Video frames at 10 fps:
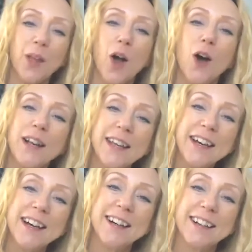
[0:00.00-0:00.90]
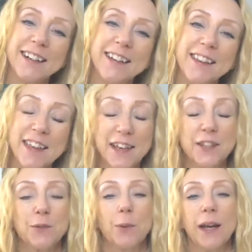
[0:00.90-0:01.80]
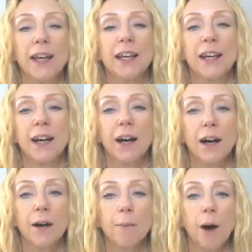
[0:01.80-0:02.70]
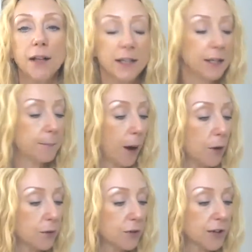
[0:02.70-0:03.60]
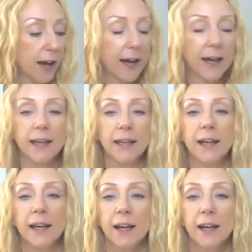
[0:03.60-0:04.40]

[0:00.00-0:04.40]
earlier this week, I did post a